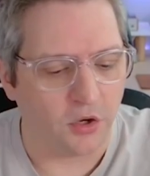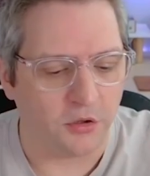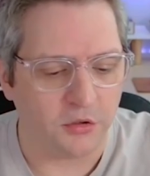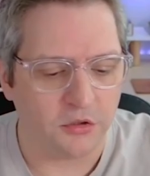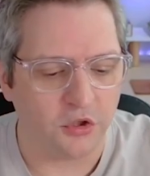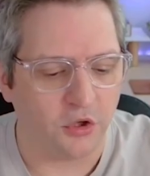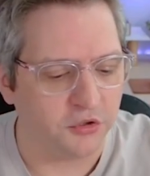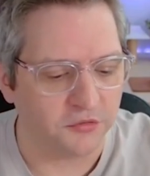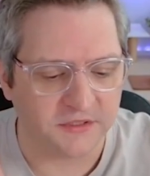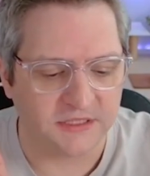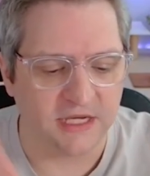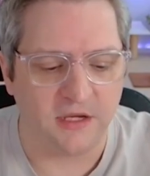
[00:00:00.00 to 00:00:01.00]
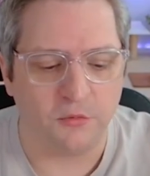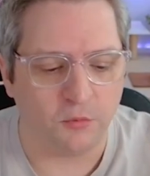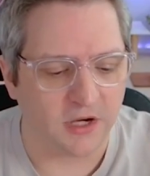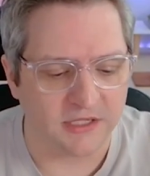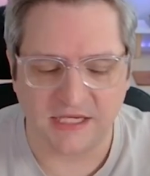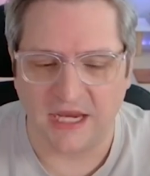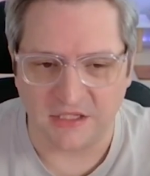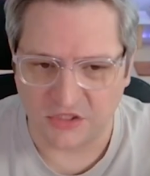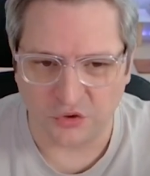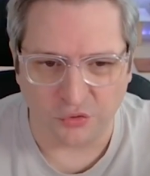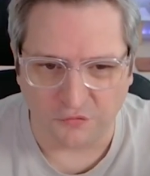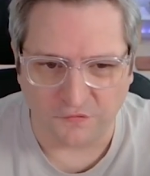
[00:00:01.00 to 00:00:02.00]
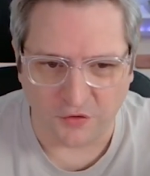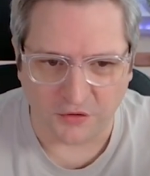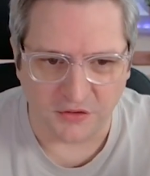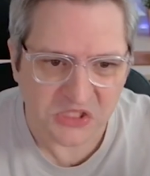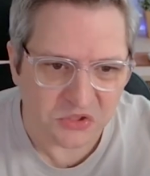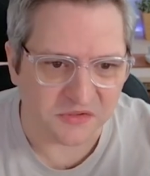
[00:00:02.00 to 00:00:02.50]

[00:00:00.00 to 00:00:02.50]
you'll see it when I say it's tool focused, you'll